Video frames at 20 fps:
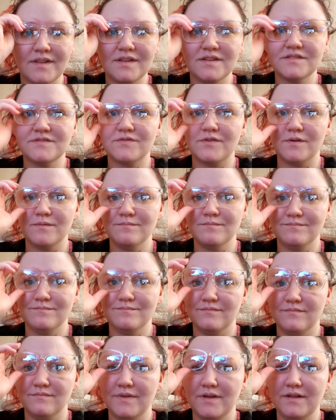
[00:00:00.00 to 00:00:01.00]
is from
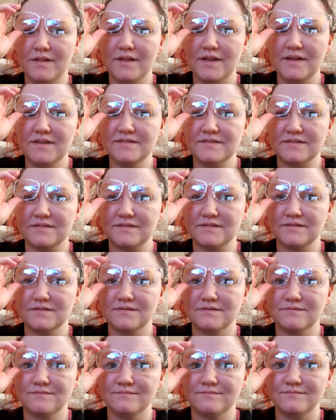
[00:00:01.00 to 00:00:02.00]
my glasses
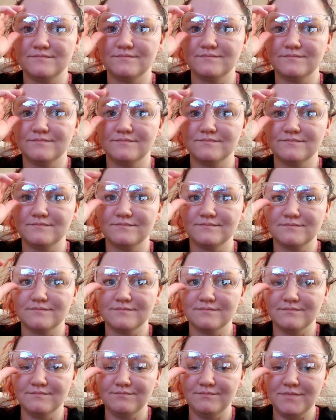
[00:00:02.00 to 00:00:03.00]

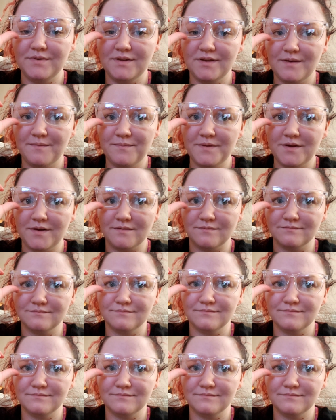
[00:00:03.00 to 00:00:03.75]
being up there